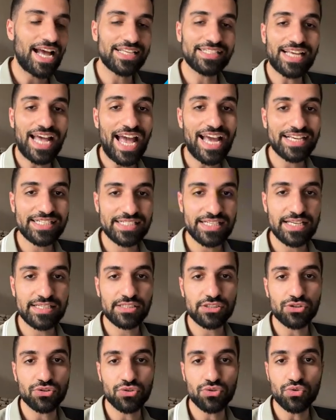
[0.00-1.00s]
access
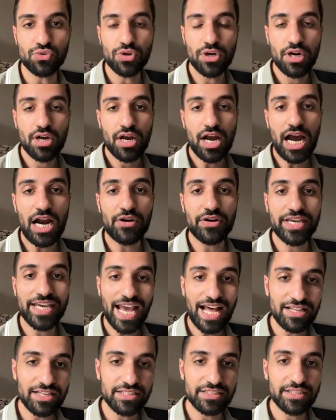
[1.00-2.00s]
to our
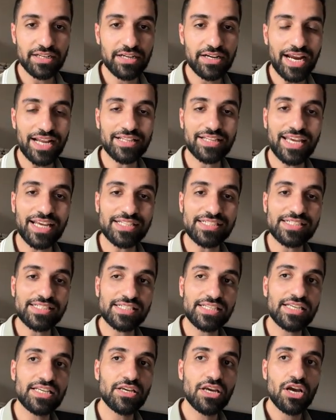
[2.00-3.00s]
calendar and can
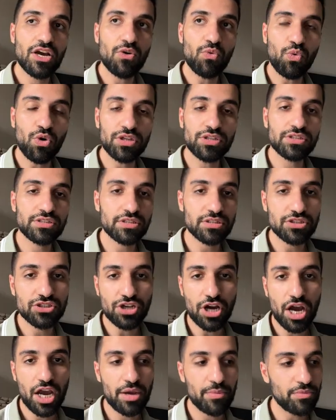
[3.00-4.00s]
see what
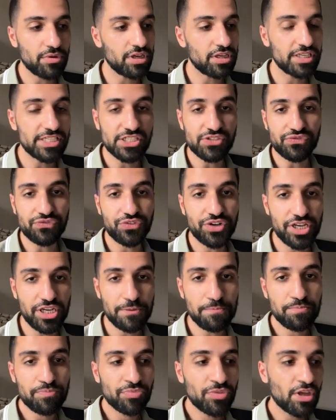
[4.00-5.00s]
time is free
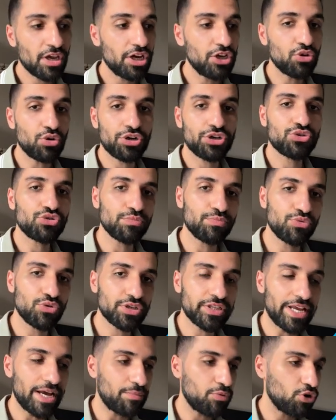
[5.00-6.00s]
in order to book
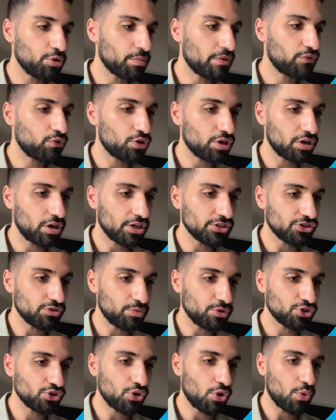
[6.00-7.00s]
the appointment for the
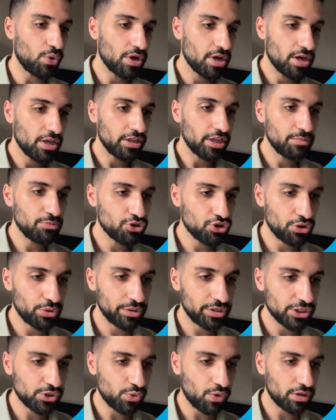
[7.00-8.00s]
customer. So let me show you
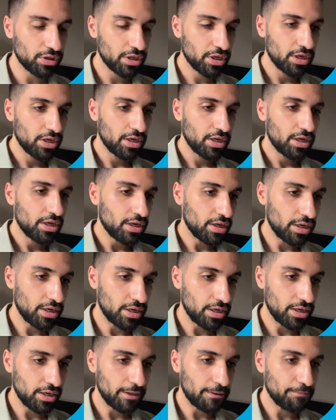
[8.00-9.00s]
this one.
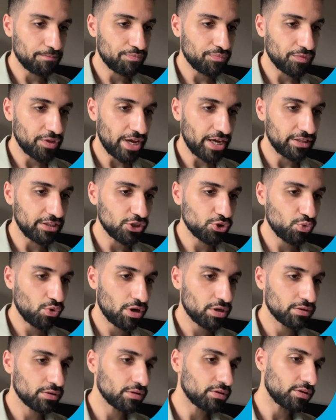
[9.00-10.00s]
Yeah, this
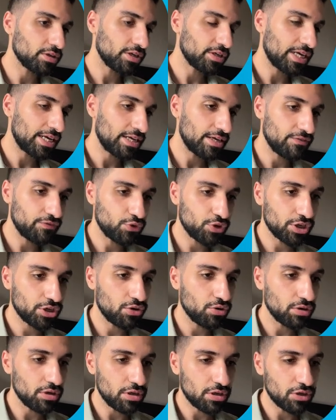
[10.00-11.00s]
one for the
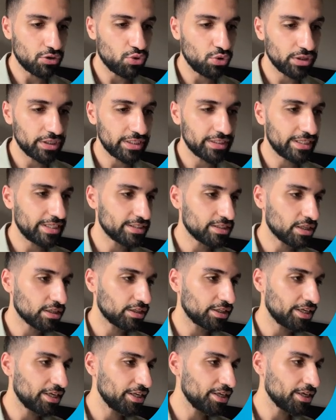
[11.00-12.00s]
Golden Dental
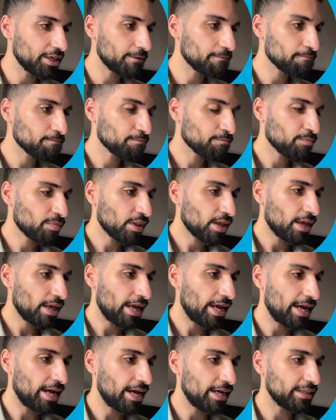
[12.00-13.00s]
Clinic,
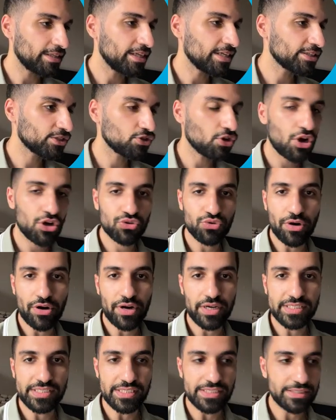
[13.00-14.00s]
and let's talk to our
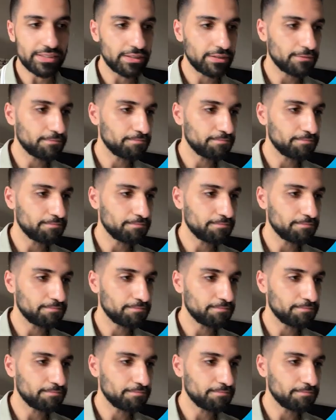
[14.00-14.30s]
assistant.